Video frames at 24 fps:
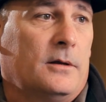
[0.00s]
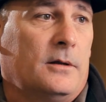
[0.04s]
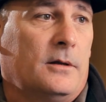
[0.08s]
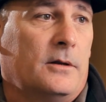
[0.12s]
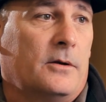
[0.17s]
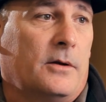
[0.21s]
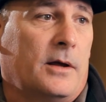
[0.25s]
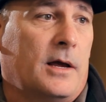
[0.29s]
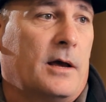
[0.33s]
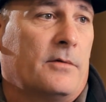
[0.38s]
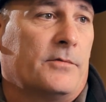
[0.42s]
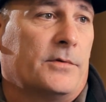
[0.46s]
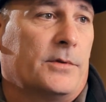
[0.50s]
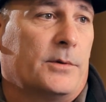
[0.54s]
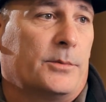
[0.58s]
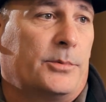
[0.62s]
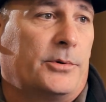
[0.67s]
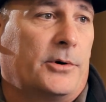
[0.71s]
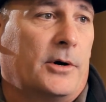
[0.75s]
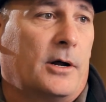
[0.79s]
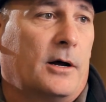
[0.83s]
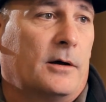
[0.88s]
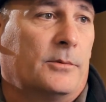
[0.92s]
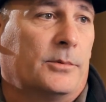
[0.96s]
you know, having the
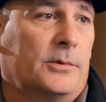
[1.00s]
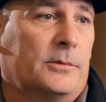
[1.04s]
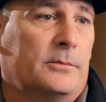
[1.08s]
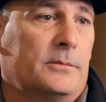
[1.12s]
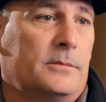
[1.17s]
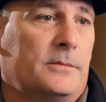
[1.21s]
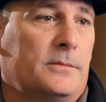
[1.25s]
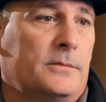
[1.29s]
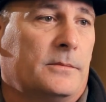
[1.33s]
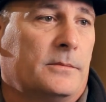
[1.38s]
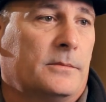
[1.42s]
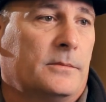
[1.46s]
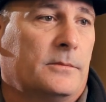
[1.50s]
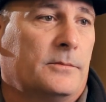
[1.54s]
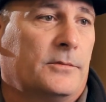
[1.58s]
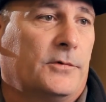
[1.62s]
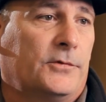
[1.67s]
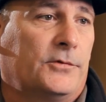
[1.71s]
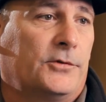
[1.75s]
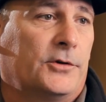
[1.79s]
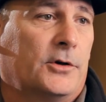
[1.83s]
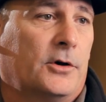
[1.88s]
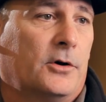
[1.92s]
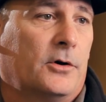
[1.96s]
problem.
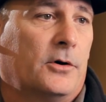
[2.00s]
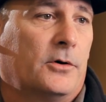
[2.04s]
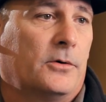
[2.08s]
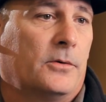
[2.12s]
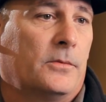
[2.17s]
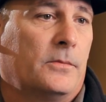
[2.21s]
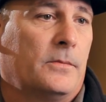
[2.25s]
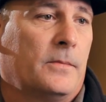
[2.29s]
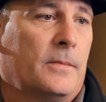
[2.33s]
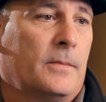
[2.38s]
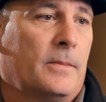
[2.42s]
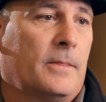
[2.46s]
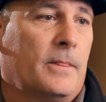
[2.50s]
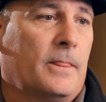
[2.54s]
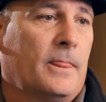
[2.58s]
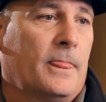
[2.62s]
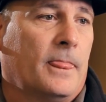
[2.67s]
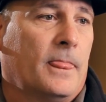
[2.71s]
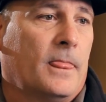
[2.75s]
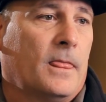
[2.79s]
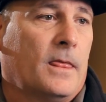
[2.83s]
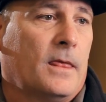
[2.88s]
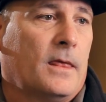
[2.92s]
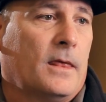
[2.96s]
So
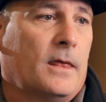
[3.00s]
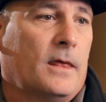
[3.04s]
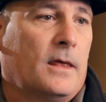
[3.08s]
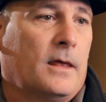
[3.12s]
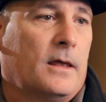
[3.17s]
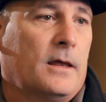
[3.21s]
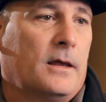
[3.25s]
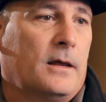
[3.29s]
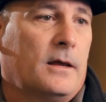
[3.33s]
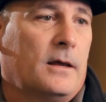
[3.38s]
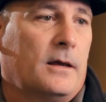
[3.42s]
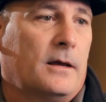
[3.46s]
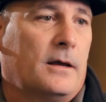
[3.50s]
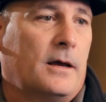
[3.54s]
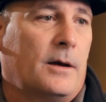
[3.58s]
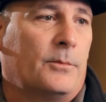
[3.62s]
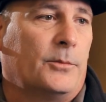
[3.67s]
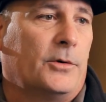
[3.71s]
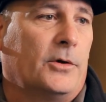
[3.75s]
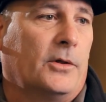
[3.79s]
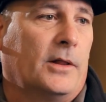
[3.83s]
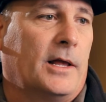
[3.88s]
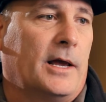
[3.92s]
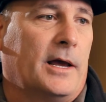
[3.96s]

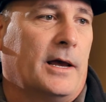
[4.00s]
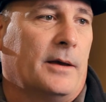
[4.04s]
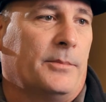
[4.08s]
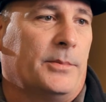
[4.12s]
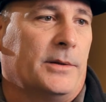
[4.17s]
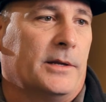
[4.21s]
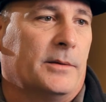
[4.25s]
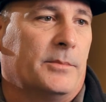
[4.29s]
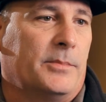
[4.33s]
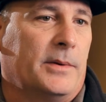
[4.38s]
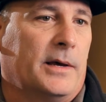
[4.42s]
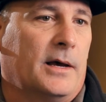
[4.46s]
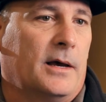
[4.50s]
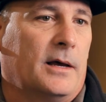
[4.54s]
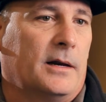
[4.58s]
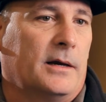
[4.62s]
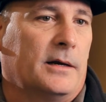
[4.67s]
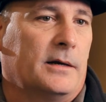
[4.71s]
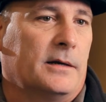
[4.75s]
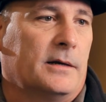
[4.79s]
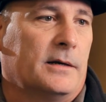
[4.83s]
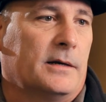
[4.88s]
I'm real happy about it.